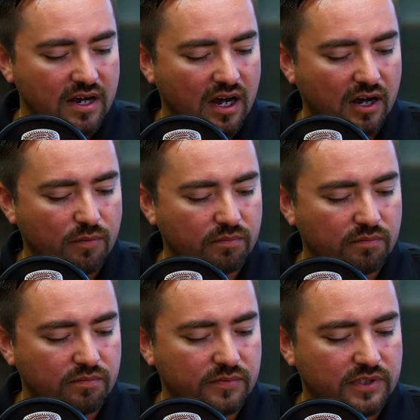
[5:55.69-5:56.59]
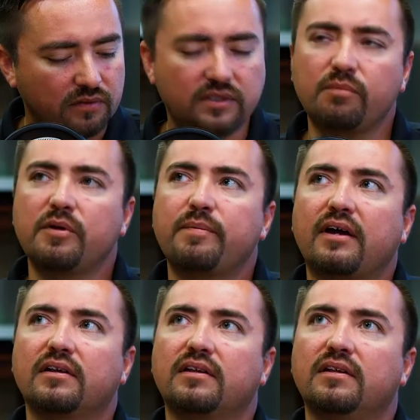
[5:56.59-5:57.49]
Um, so tell me
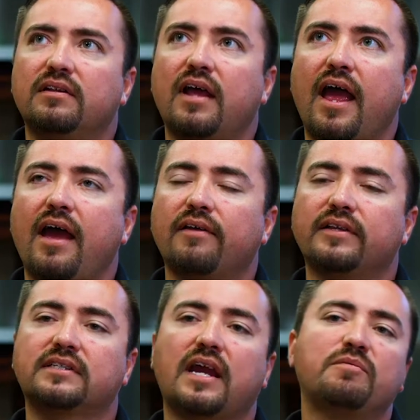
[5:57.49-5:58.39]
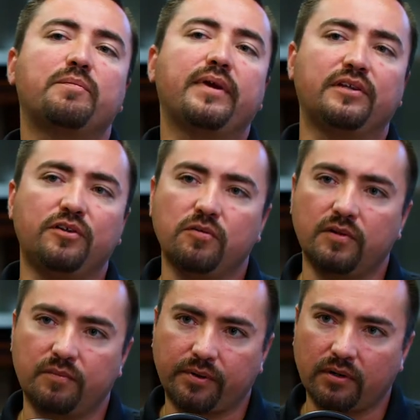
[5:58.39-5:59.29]
about how this came to be. You
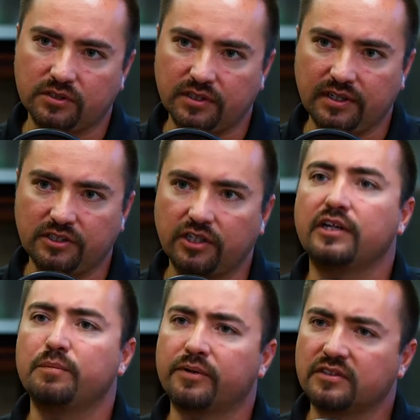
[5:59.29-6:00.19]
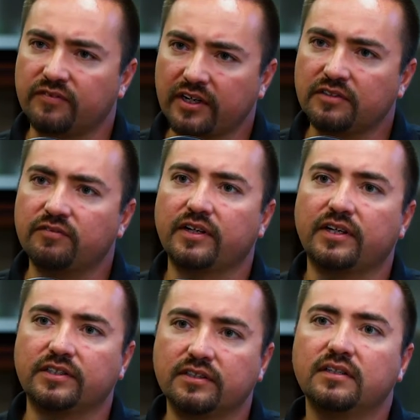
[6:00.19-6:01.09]
had approached the Cherokee Preservation
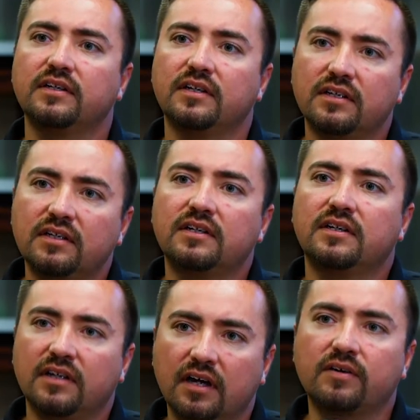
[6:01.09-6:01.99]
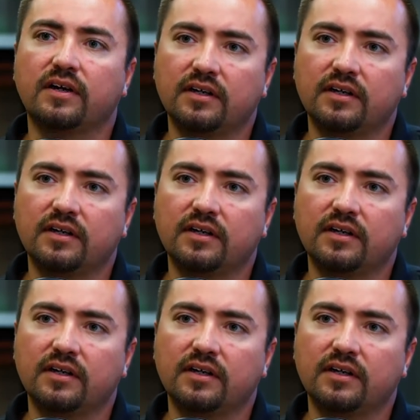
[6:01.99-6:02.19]
Foundation. That's right. Okay.